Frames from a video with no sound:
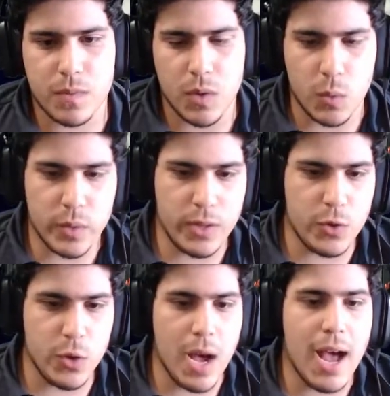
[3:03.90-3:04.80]
we
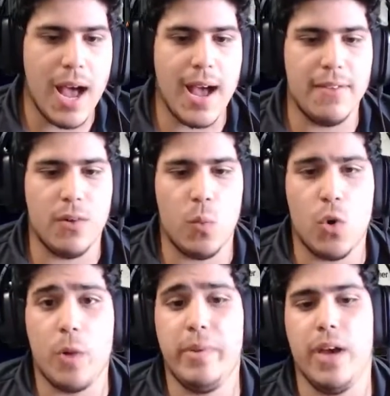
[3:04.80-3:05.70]
do have a
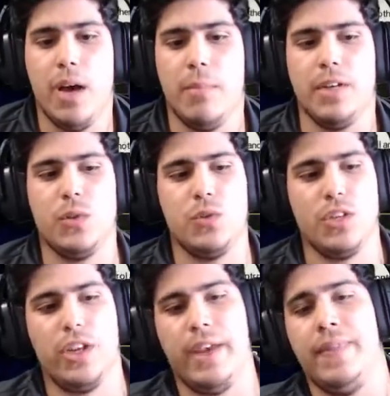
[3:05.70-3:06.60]
War Behemoth who's
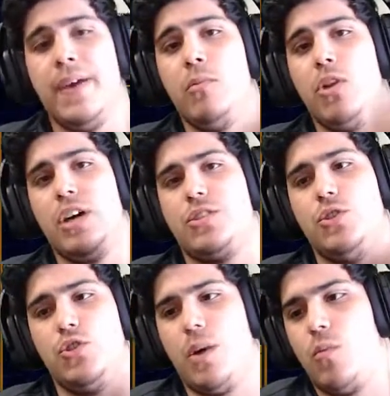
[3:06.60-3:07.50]
gonna enable us to
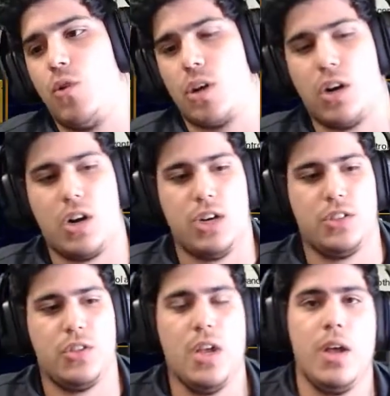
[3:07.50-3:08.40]
draw more cards